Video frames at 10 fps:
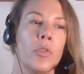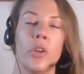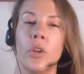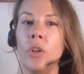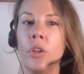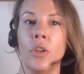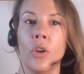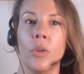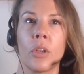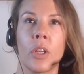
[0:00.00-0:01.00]
to you
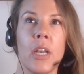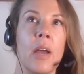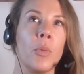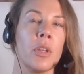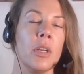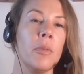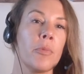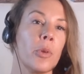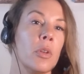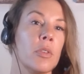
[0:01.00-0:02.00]
know connect with an
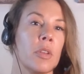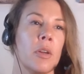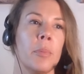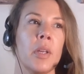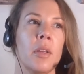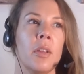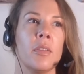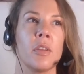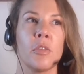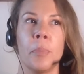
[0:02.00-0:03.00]
influencer because
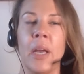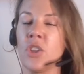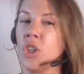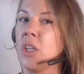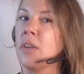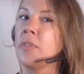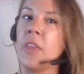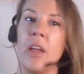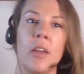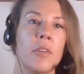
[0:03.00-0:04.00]
especially if
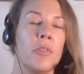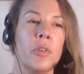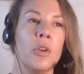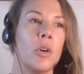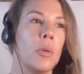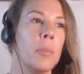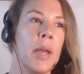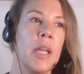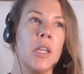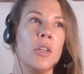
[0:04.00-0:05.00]
they've you know
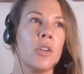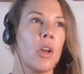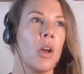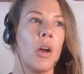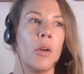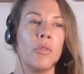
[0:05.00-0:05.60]
made uh,